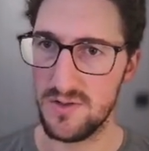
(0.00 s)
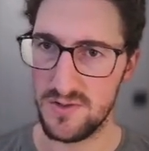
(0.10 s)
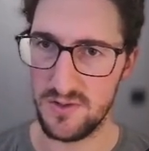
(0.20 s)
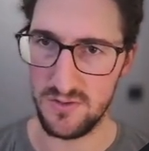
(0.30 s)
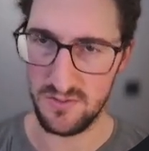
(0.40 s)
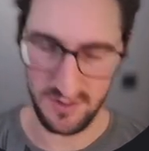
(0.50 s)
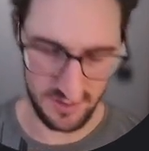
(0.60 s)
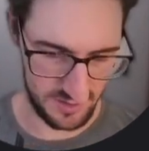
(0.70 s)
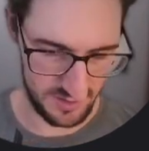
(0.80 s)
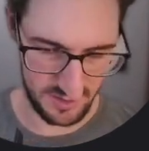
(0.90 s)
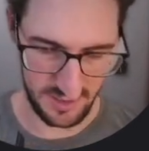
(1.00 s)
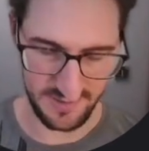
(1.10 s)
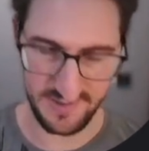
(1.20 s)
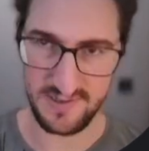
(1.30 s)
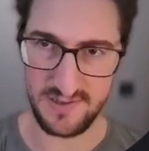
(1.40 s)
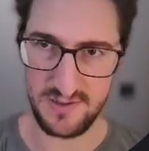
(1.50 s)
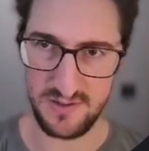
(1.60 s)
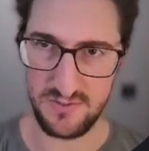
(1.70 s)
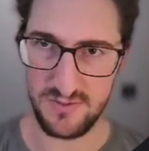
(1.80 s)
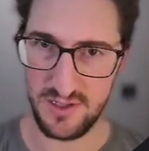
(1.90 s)
So let's
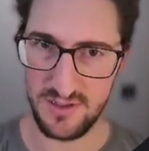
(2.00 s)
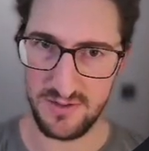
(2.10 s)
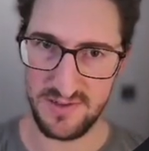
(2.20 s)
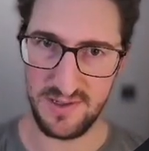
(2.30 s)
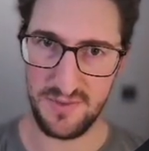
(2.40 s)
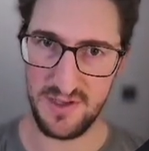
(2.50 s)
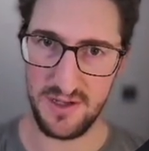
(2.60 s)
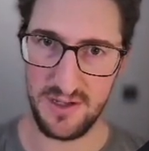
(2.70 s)
run something